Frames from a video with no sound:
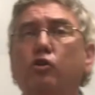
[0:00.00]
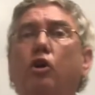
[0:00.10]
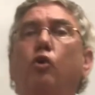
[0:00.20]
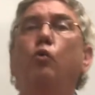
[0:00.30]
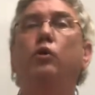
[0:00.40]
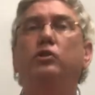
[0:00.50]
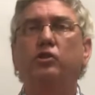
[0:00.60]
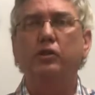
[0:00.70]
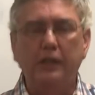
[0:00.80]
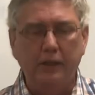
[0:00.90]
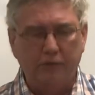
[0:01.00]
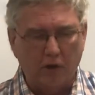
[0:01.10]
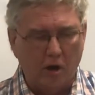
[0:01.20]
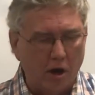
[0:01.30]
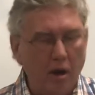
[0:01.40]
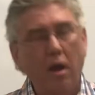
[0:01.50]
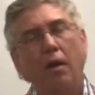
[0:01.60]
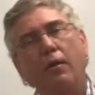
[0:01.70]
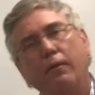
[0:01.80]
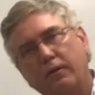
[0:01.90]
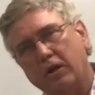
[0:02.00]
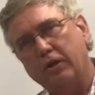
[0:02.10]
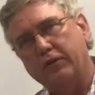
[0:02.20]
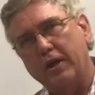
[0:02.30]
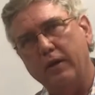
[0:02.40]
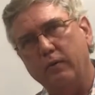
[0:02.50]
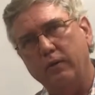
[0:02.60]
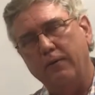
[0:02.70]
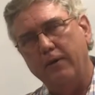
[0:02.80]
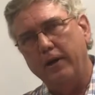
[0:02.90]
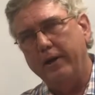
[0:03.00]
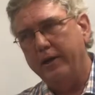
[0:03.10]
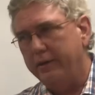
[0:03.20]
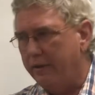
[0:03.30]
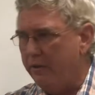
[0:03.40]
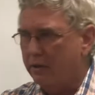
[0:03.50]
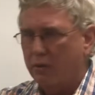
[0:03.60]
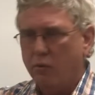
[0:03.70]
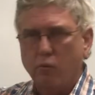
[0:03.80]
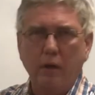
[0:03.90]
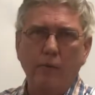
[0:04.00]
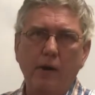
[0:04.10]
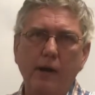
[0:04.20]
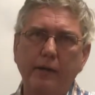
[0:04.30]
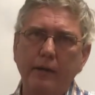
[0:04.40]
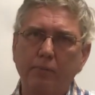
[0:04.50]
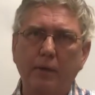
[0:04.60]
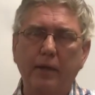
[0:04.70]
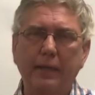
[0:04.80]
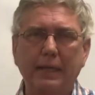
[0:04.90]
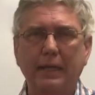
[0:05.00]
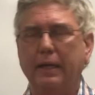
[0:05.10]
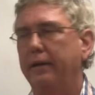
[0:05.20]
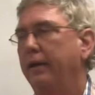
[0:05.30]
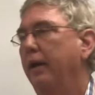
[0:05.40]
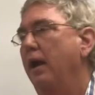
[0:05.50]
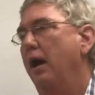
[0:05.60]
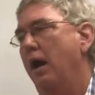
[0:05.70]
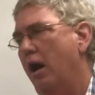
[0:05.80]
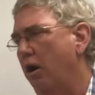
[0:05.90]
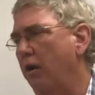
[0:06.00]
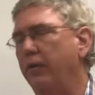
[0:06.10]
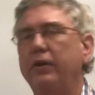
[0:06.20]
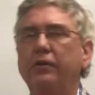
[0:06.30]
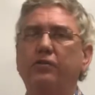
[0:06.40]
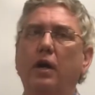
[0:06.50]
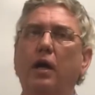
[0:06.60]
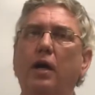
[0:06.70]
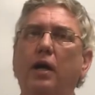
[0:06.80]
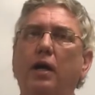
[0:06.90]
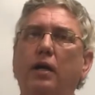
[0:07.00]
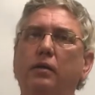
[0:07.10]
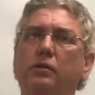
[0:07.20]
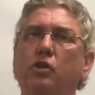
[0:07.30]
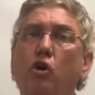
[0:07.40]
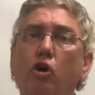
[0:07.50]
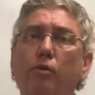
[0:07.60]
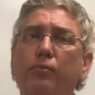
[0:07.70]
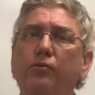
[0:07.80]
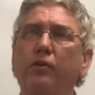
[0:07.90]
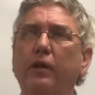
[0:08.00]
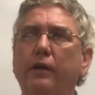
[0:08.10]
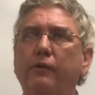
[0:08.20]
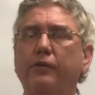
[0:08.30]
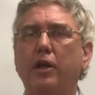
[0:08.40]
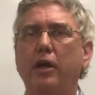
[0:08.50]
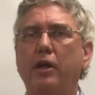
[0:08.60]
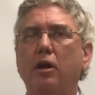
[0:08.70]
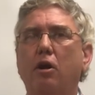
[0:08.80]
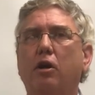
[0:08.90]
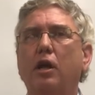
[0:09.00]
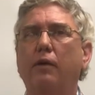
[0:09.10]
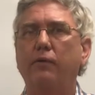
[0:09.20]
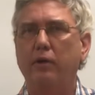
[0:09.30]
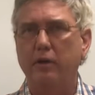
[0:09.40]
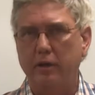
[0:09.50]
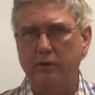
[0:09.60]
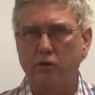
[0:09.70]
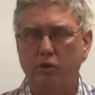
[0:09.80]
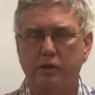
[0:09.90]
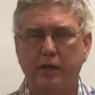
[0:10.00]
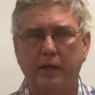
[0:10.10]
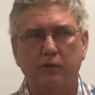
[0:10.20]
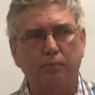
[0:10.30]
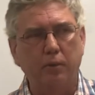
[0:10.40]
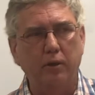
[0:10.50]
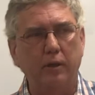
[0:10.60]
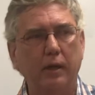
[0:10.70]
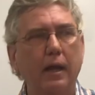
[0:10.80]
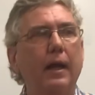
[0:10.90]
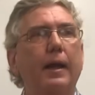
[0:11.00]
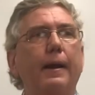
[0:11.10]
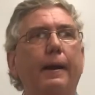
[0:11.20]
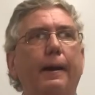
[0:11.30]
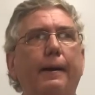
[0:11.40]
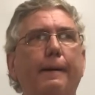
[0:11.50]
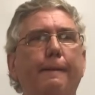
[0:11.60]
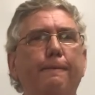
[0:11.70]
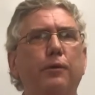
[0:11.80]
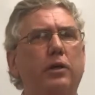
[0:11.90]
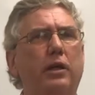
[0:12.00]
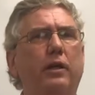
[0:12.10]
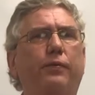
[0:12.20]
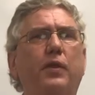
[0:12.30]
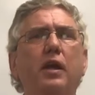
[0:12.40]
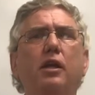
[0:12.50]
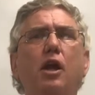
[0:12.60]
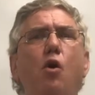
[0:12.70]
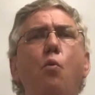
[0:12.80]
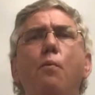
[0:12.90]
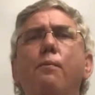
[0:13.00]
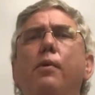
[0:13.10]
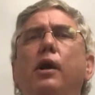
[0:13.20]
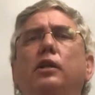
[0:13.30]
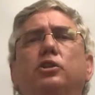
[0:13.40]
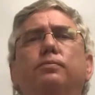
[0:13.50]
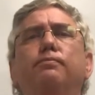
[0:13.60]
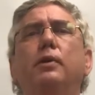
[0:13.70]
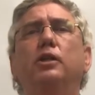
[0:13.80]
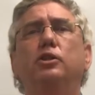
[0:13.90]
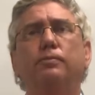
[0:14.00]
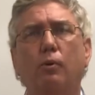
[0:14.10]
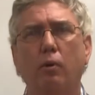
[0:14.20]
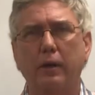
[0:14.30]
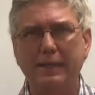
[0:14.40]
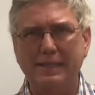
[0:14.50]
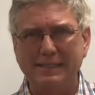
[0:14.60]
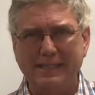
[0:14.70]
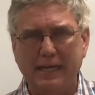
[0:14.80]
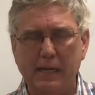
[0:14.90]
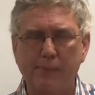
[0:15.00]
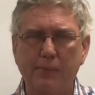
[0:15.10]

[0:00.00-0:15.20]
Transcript: know what your needs are. Good thing with the video though, you can rewind it and play again. All these terms and everything are covered in your textbook, but they go much, much more in depth,